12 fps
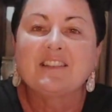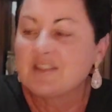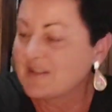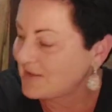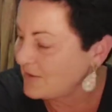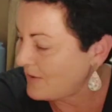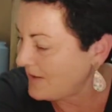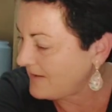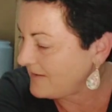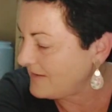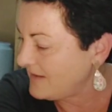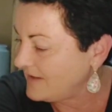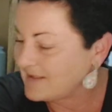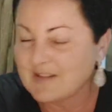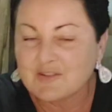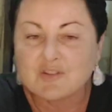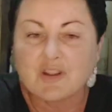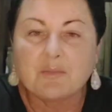just like the
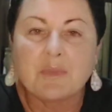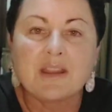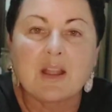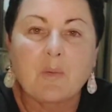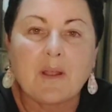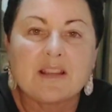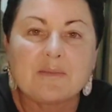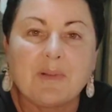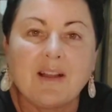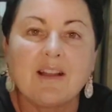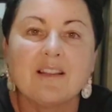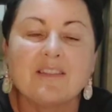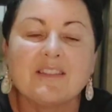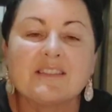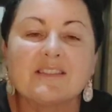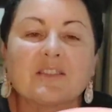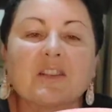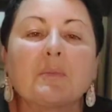Sunshine Mango Wax Bar,
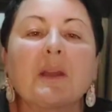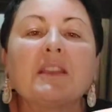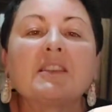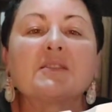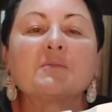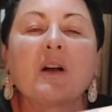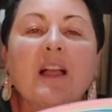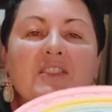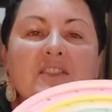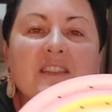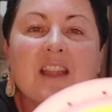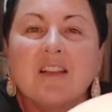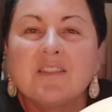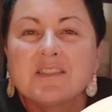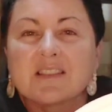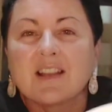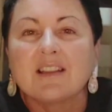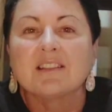this is going to make you smile. Actually, the
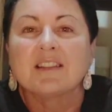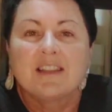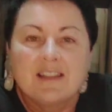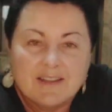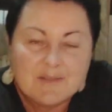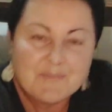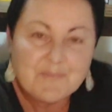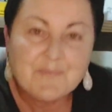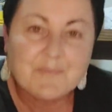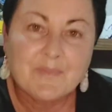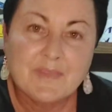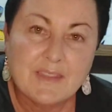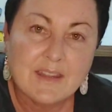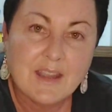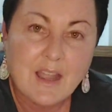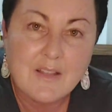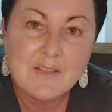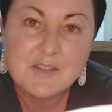colours aren't, the
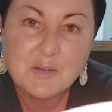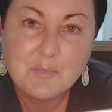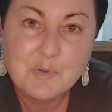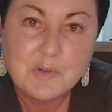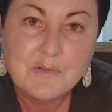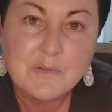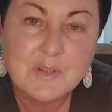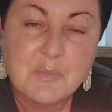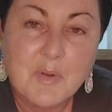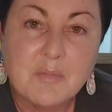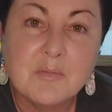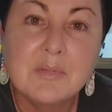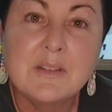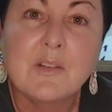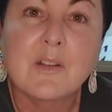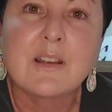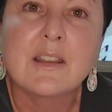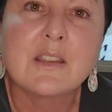colours are beautiful. You're probably
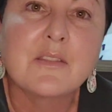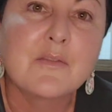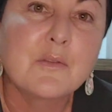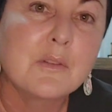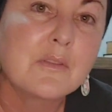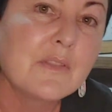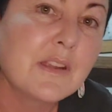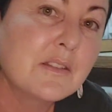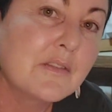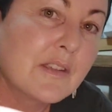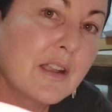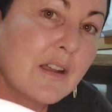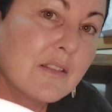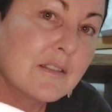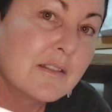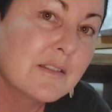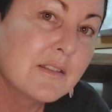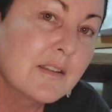not going to get the full effect of the
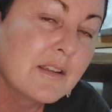colours.